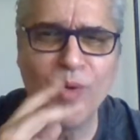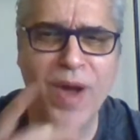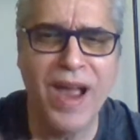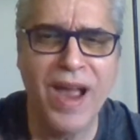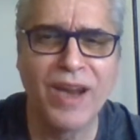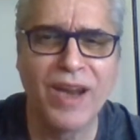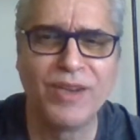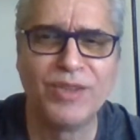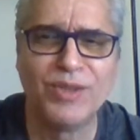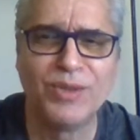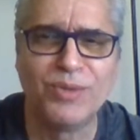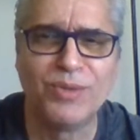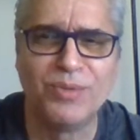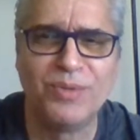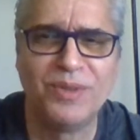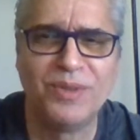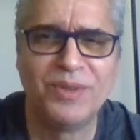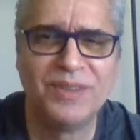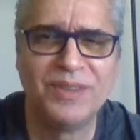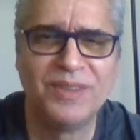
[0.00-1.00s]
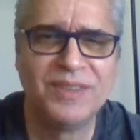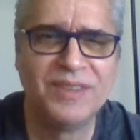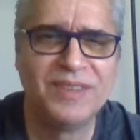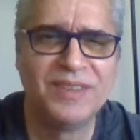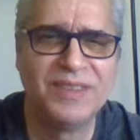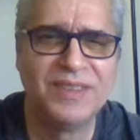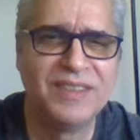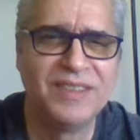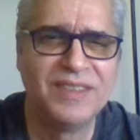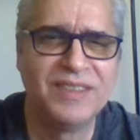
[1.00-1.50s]
Who are you?
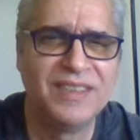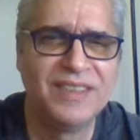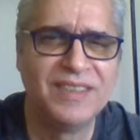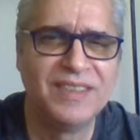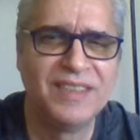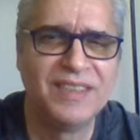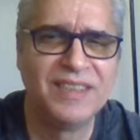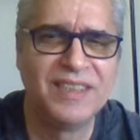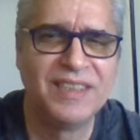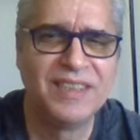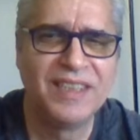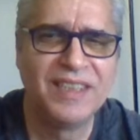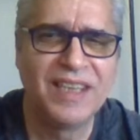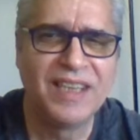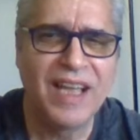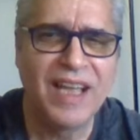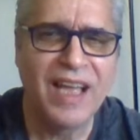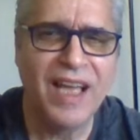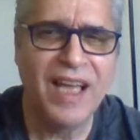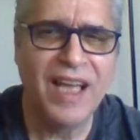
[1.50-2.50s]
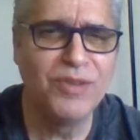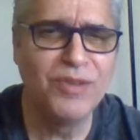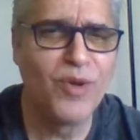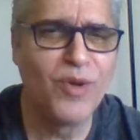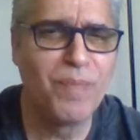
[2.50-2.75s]
How